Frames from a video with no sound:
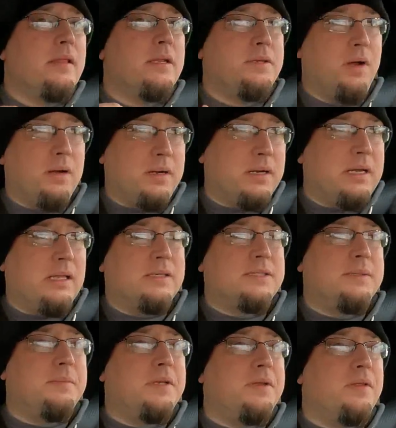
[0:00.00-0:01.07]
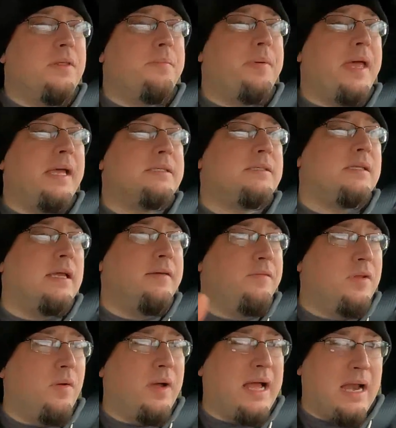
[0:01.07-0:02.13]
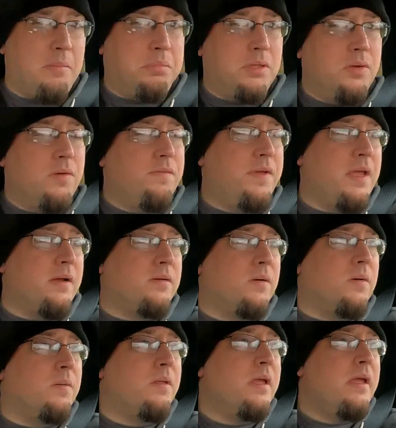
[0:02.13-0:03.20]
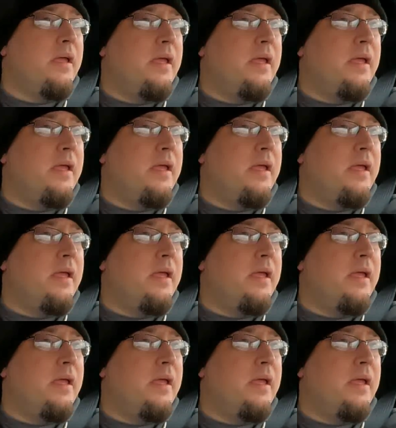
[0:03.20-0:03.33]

The darker colors seem to do the best, even though I got a blue vehicle.